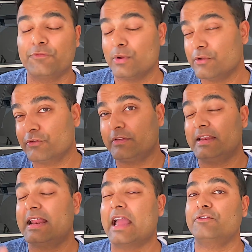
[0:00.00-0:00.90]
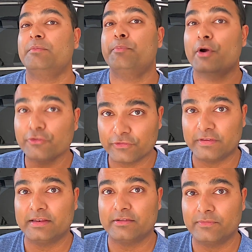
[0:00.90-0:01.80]
you're interested in actually
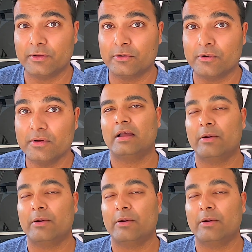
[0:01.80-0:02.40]
purchasing this vehicle,